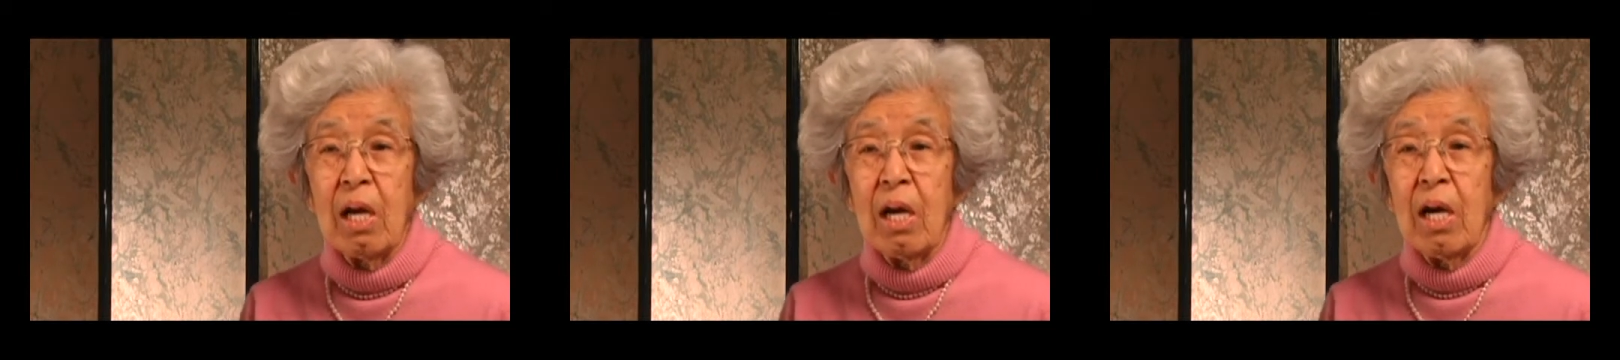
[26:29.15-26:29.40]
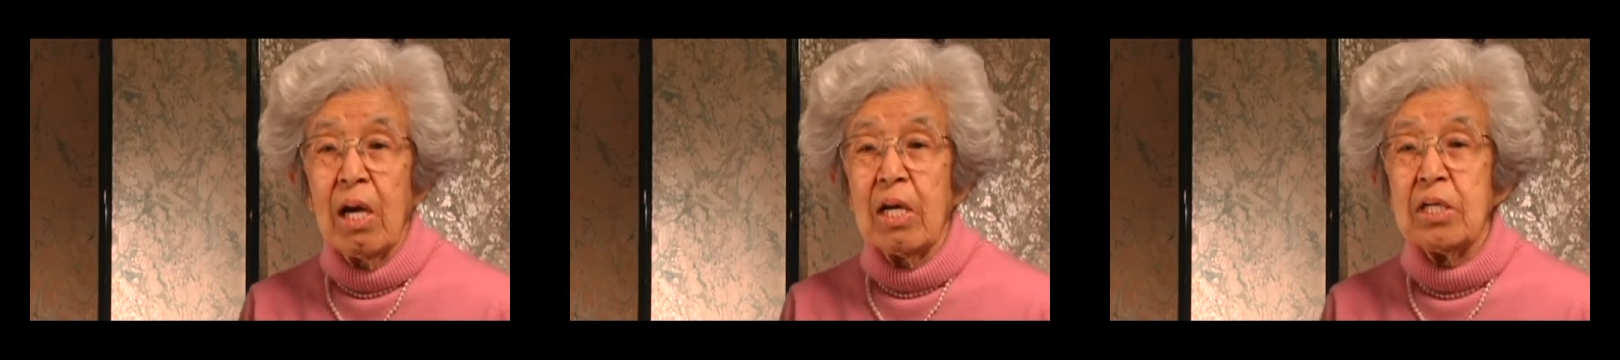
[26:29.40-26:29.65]

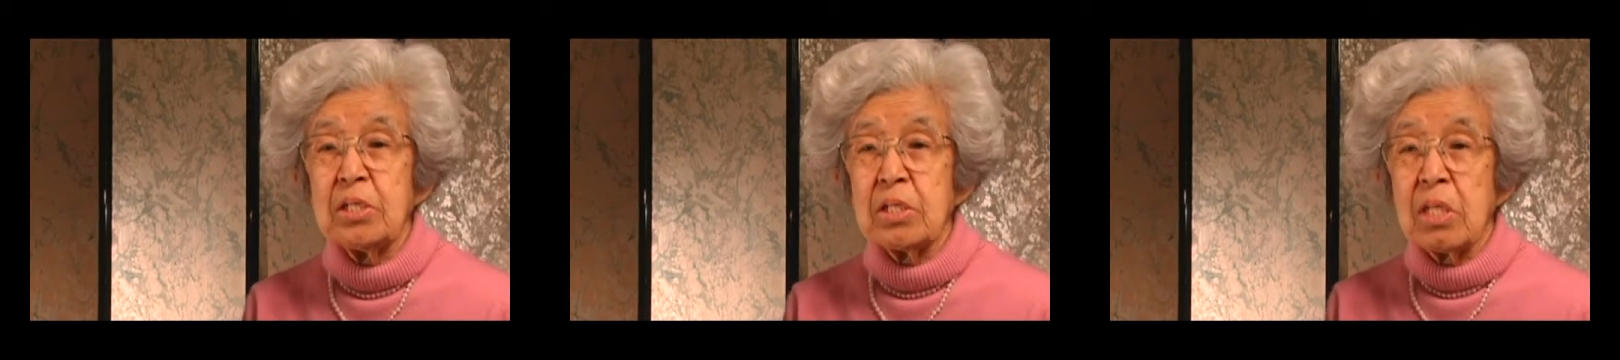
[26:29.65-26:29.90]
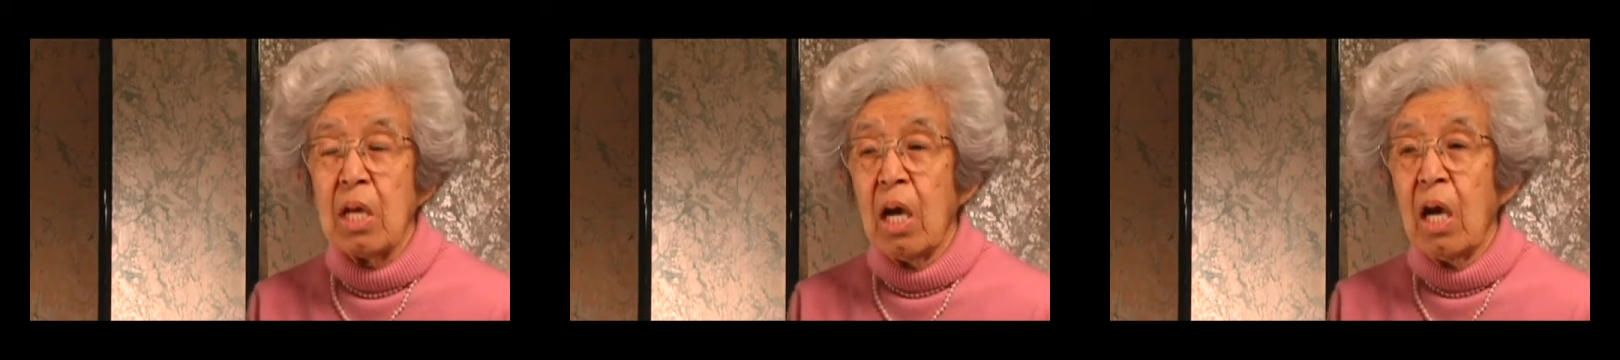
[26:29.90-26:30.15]
says,
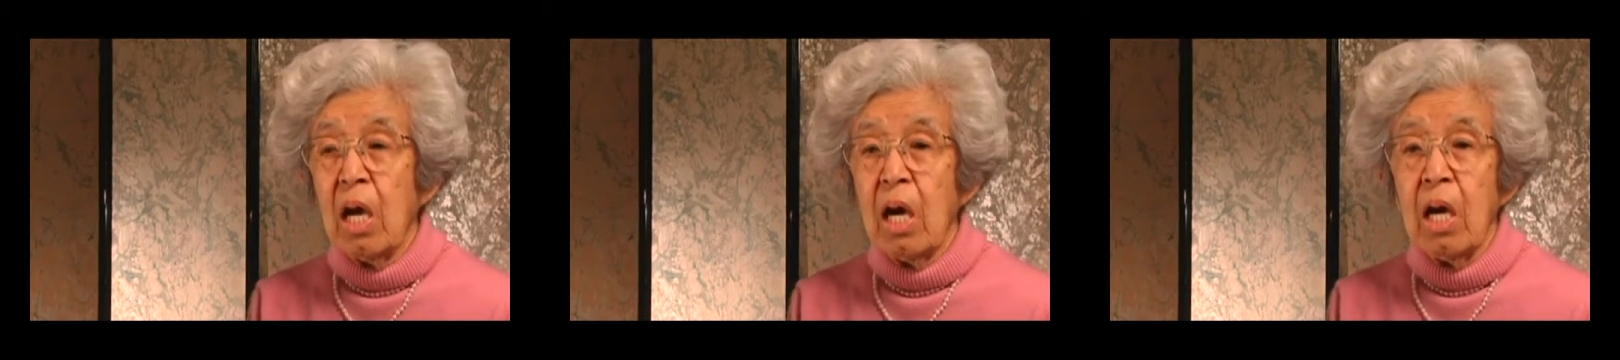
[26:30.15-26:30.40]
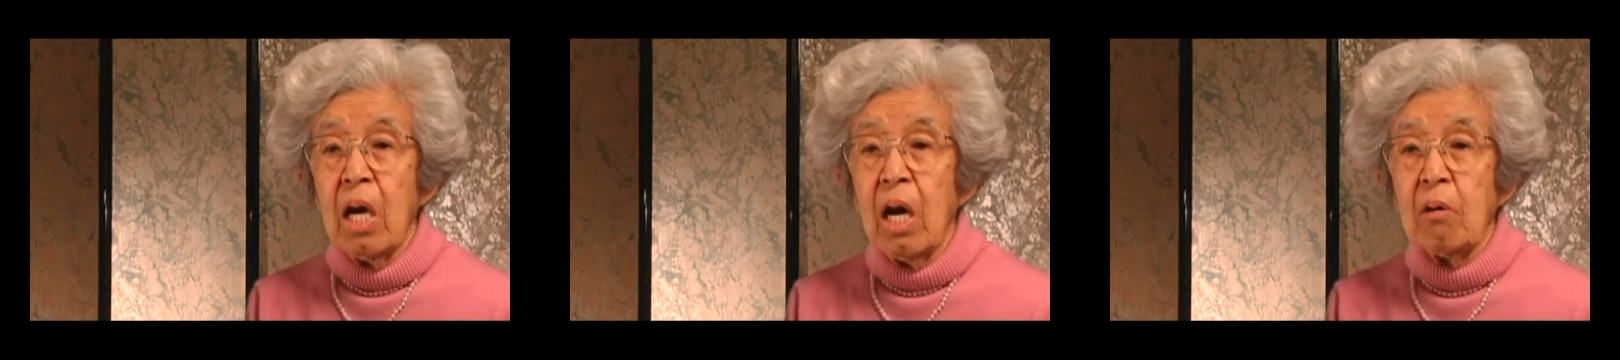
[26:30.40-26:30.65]
I
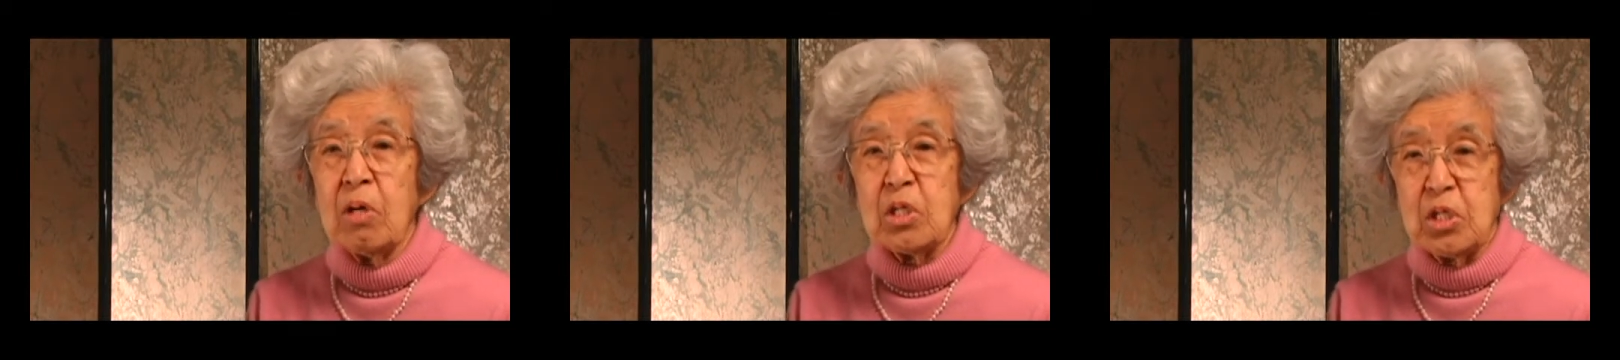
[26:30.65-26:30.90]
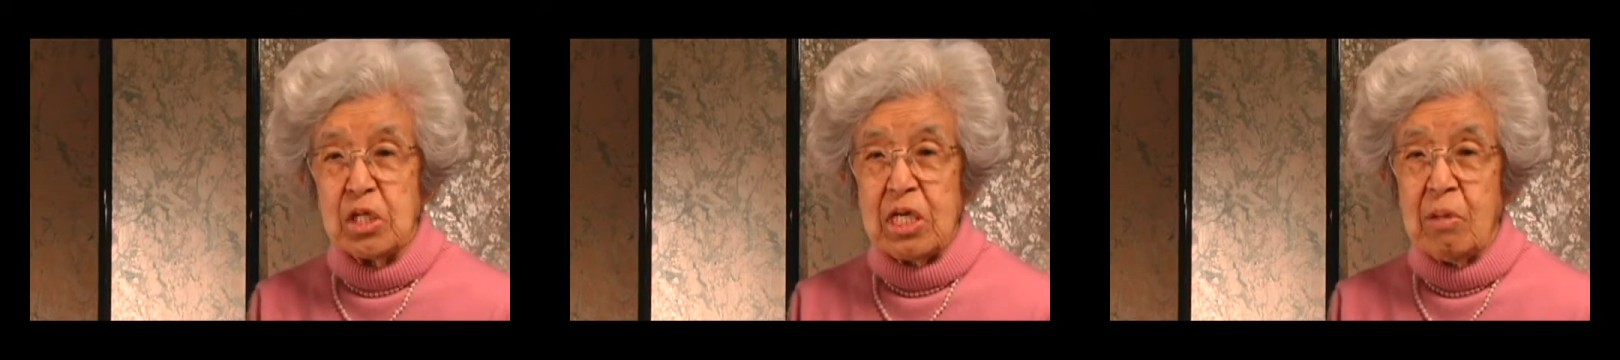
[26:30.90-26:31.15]
want you to get
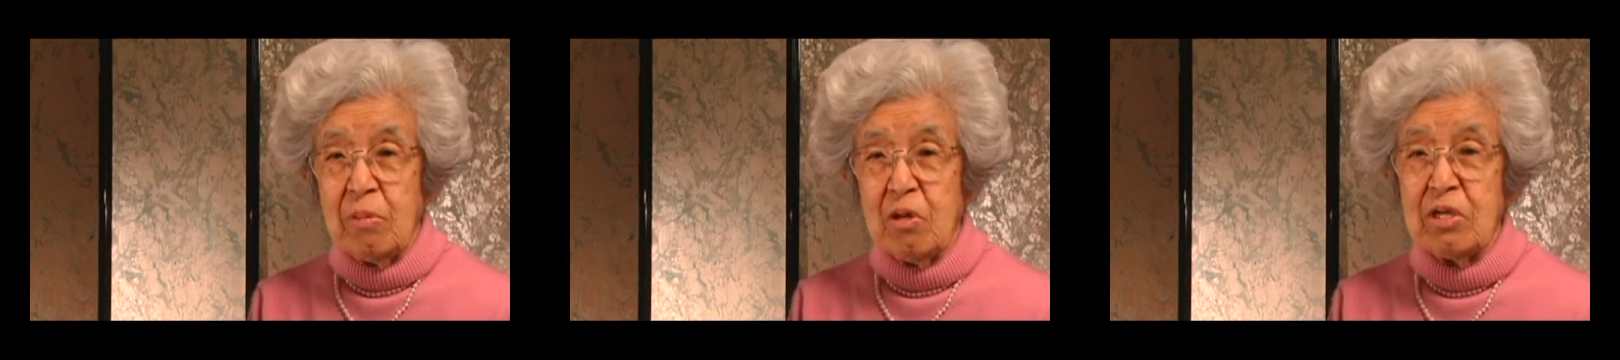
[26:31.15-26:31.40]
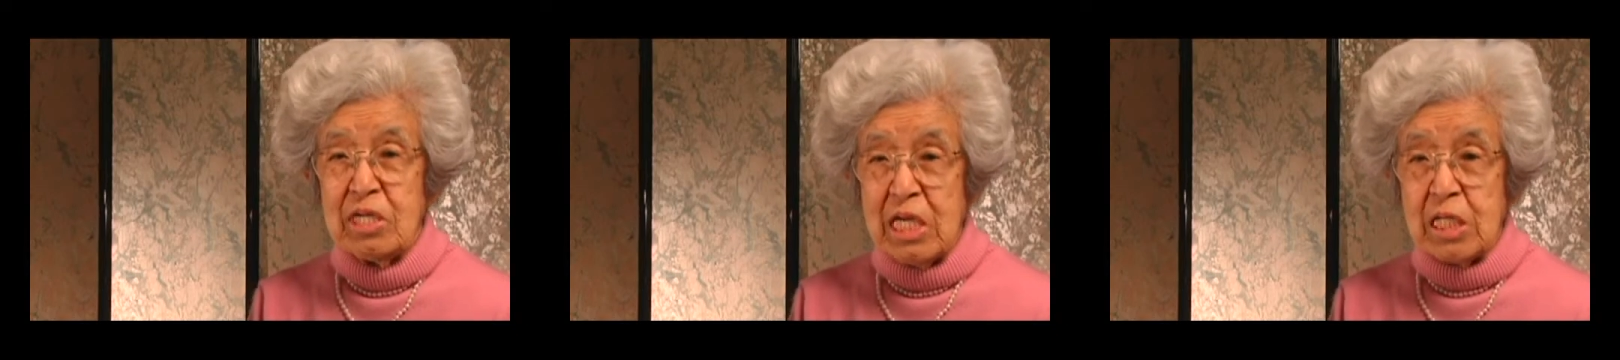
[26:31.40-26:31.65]
married next
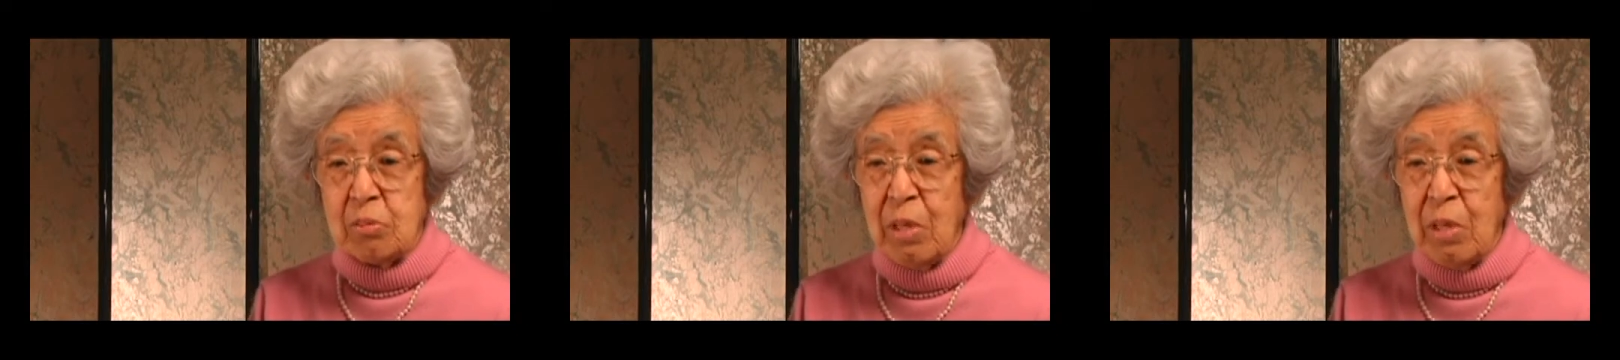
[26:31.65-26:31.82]
month.